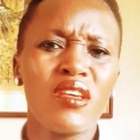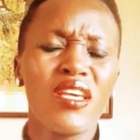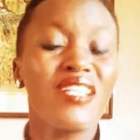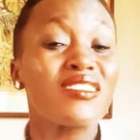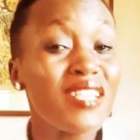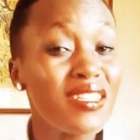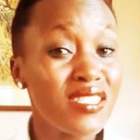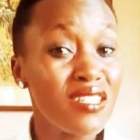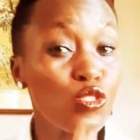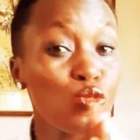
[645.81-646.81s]
it gets
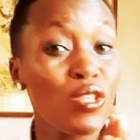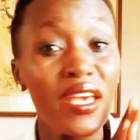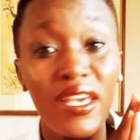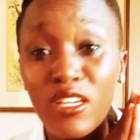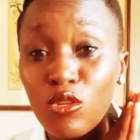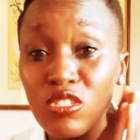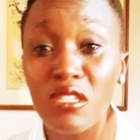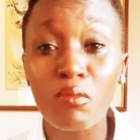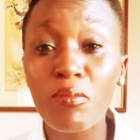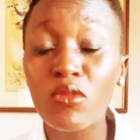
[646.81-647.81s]
into the
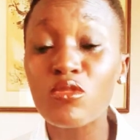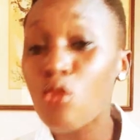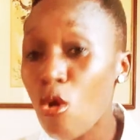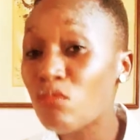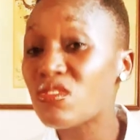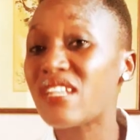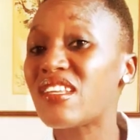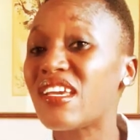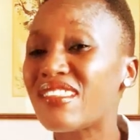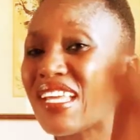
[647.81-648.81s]
innocent people's homes, and
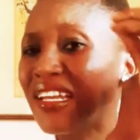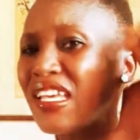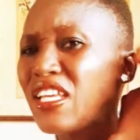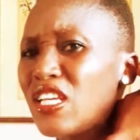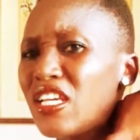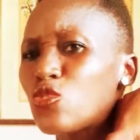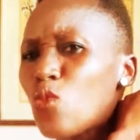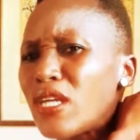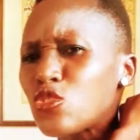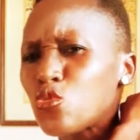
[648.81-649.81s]
then it
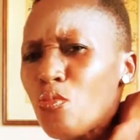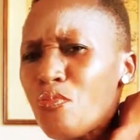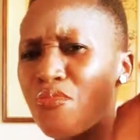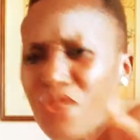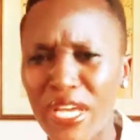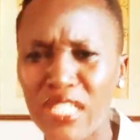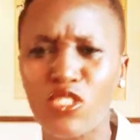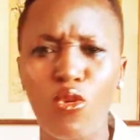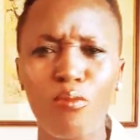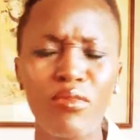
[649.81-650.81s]
wants to break it
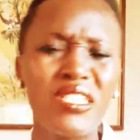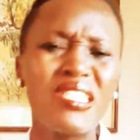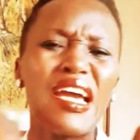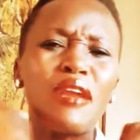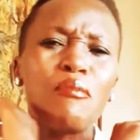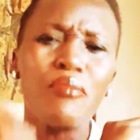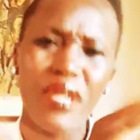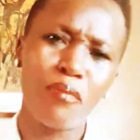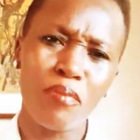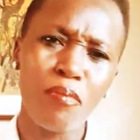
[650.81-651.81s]
completely and
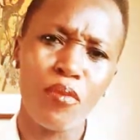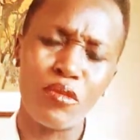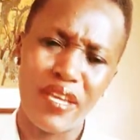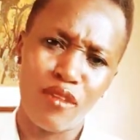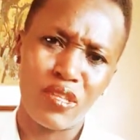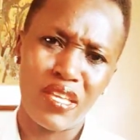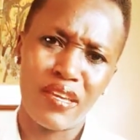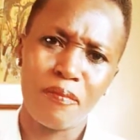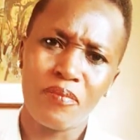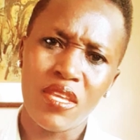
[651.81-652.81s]
break people down there.
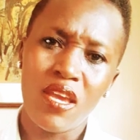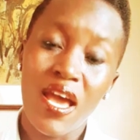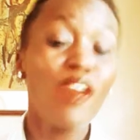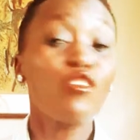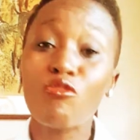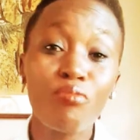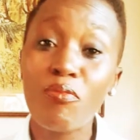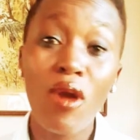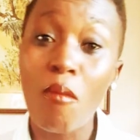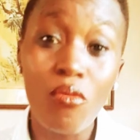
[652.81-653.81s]
A lot of
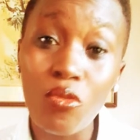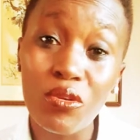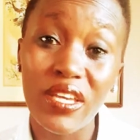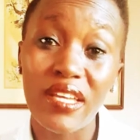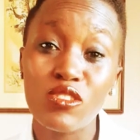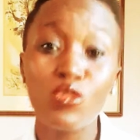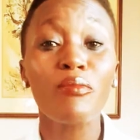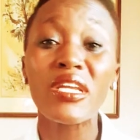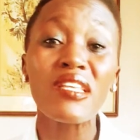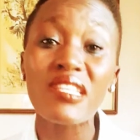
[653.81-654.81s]
people are broken. So
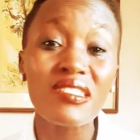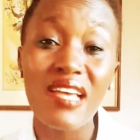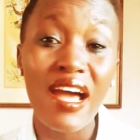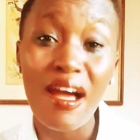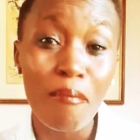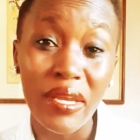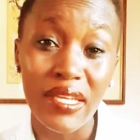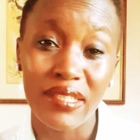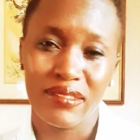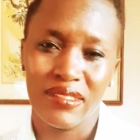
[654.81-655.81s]
many things are happening.